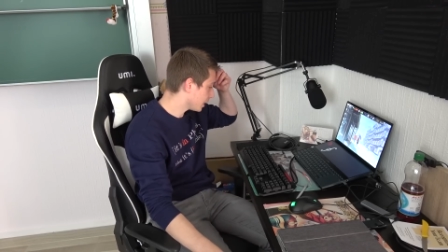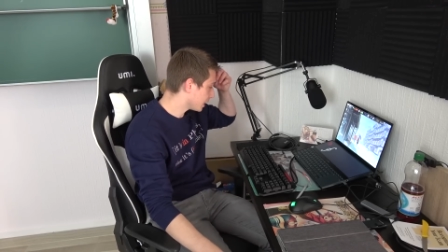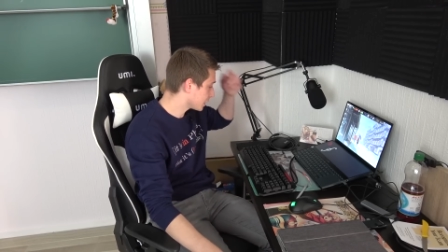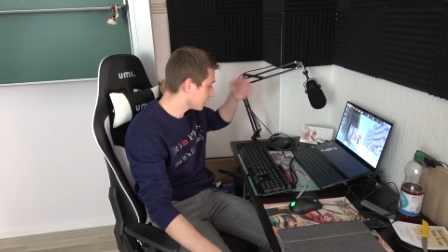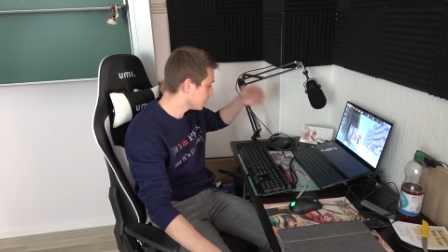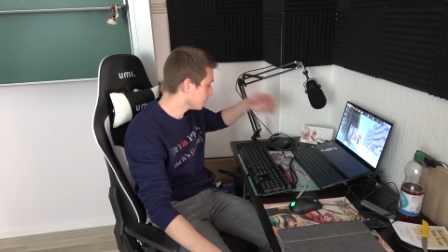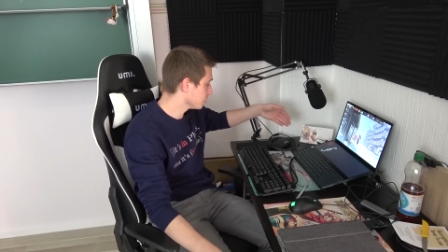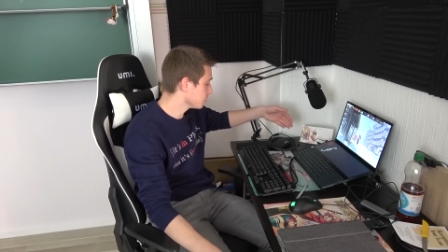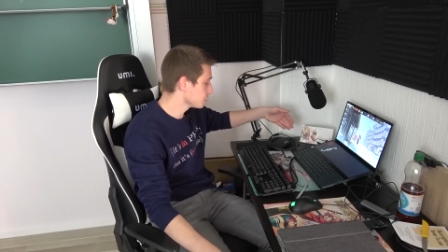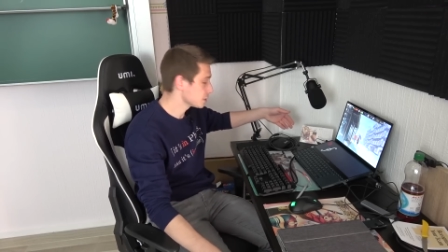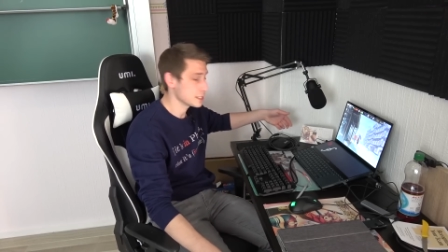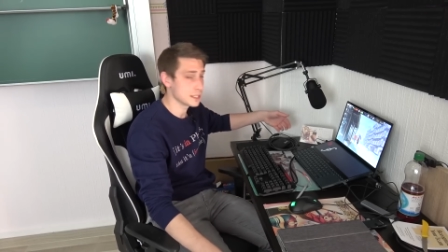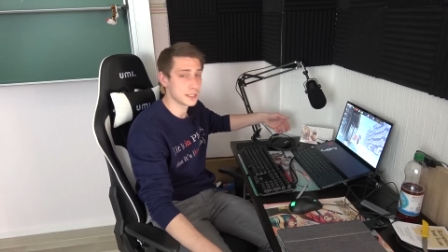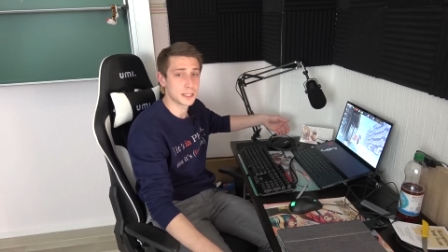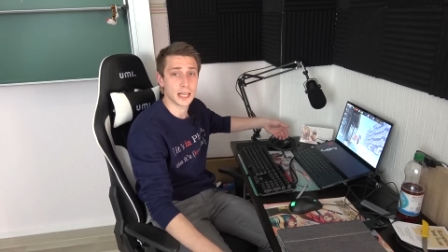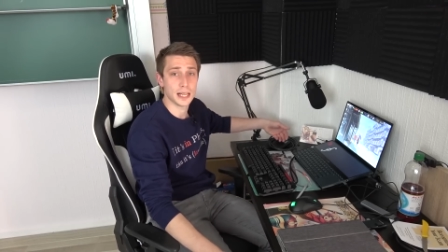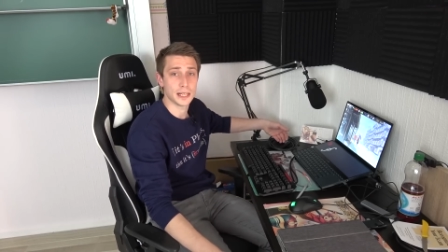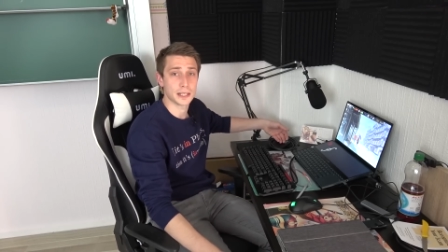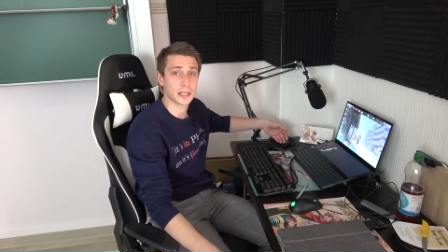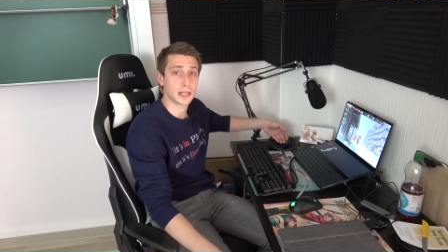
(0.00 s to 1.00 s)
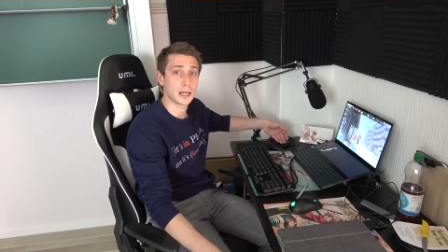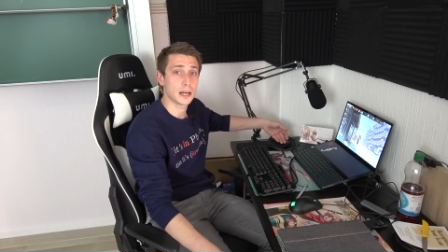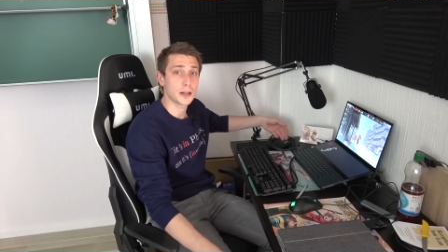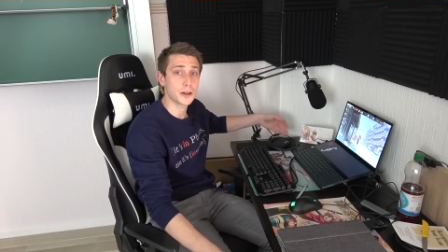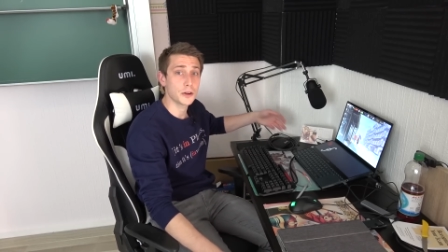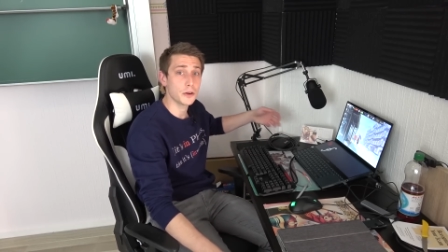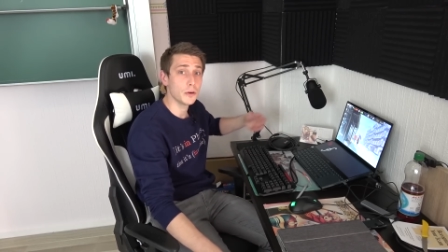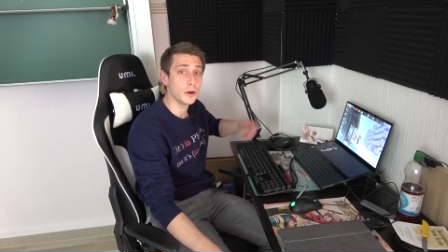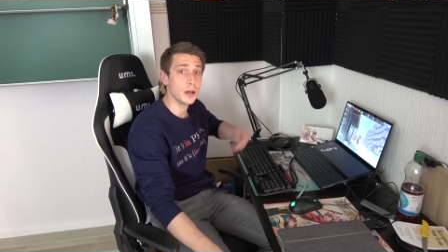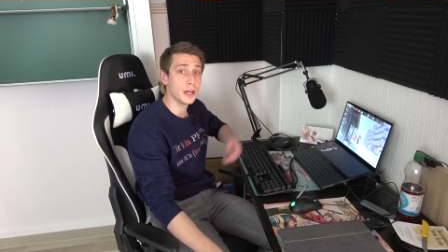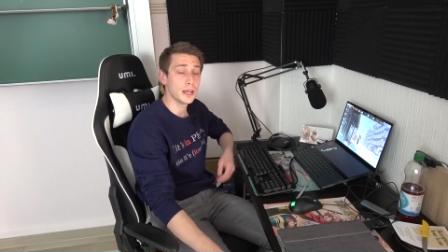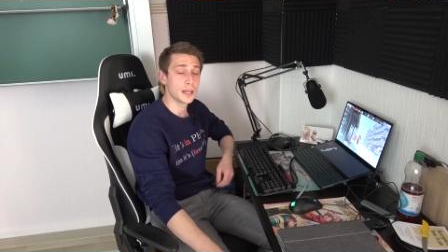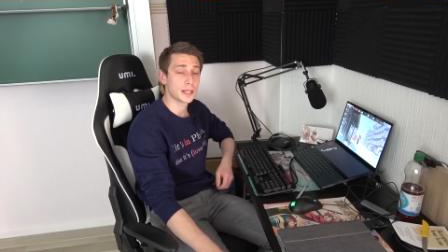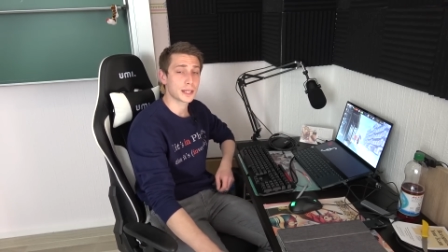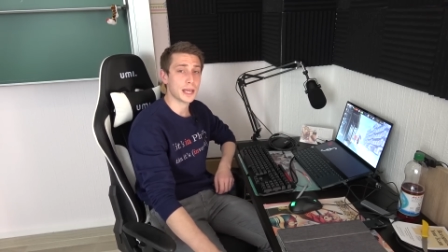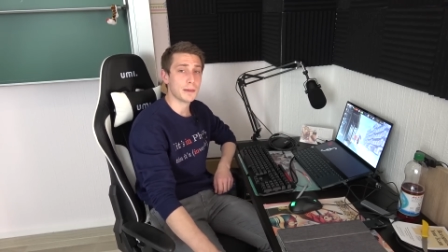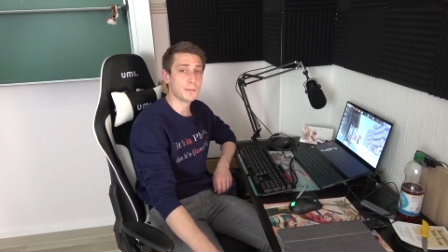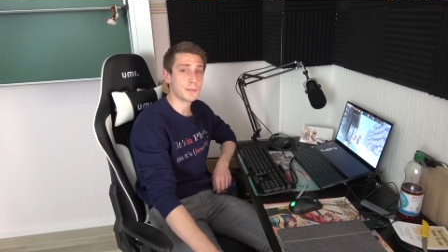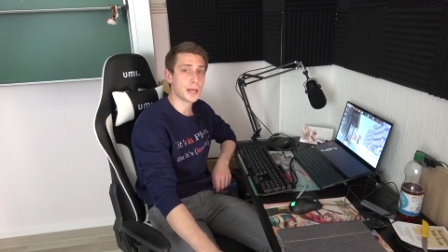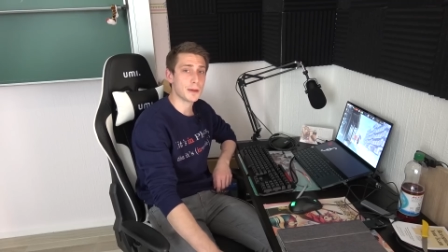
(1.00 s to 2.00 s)
I can use this Elgato
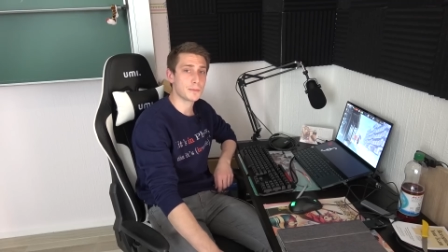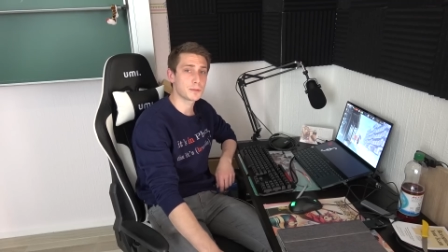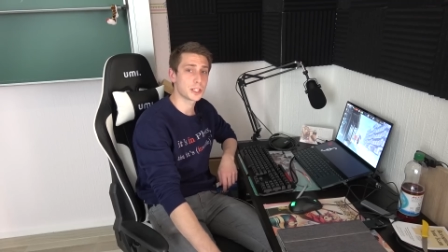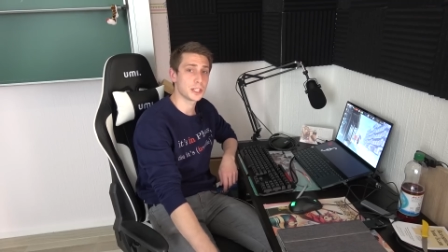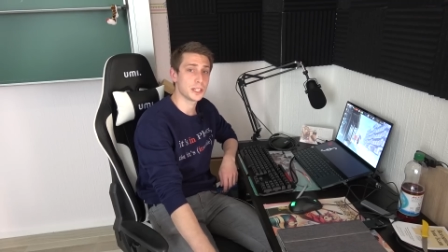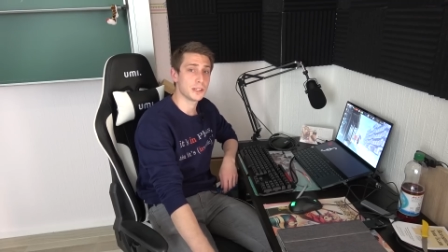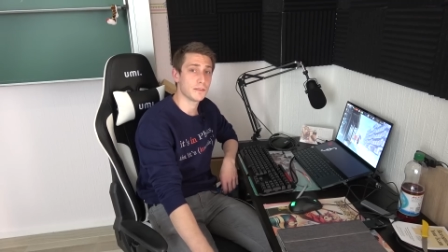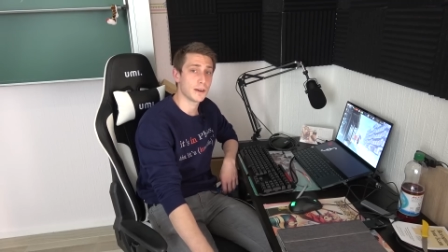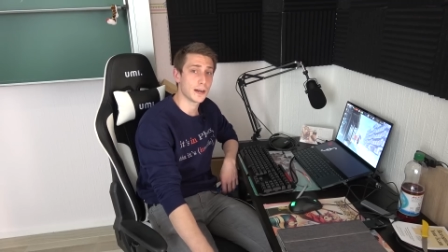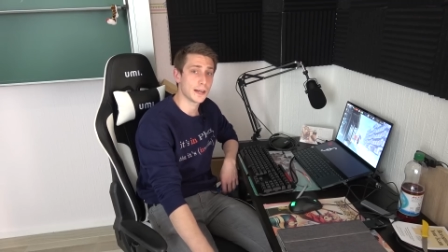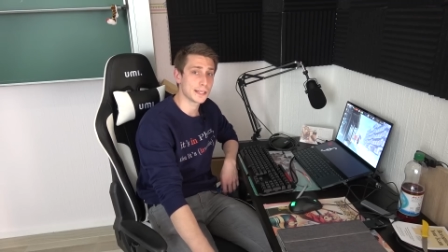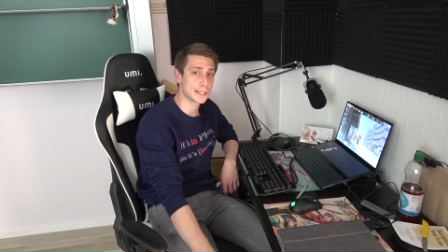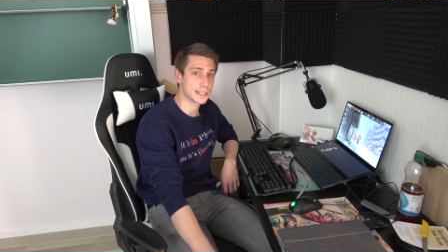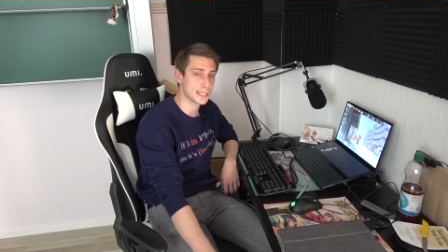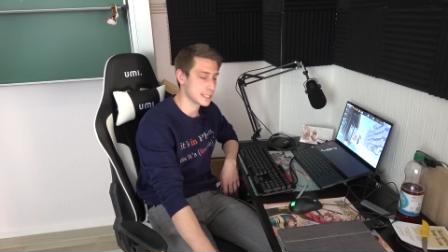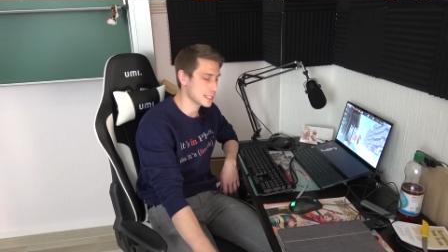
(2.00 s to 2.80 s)
Game Capture device.